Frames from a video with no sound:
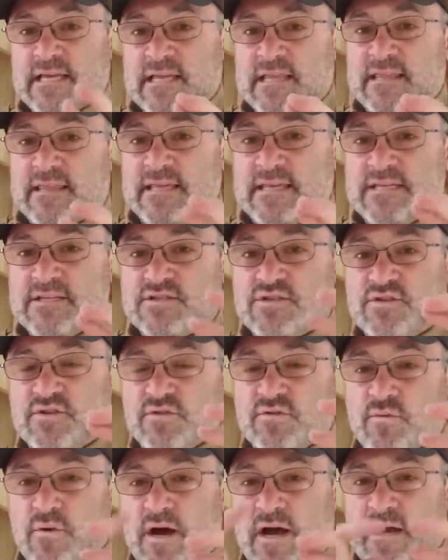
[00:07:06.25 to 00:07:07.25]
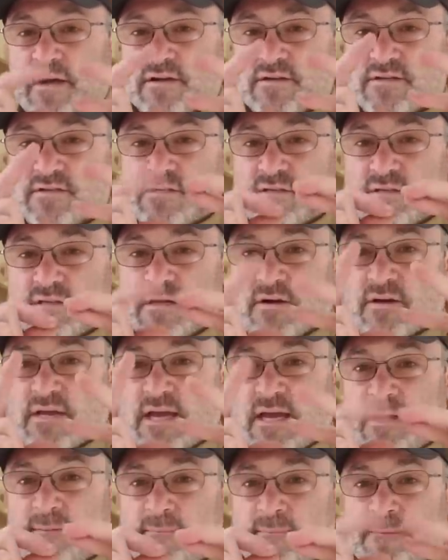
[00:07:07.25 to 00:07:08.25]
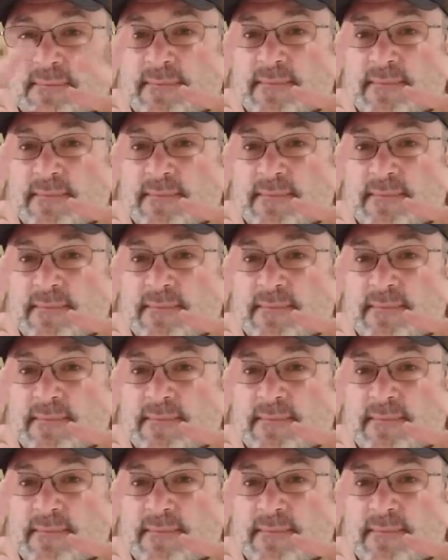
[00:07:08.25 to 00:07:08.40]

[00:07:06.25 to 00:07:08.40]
these two wires, okay?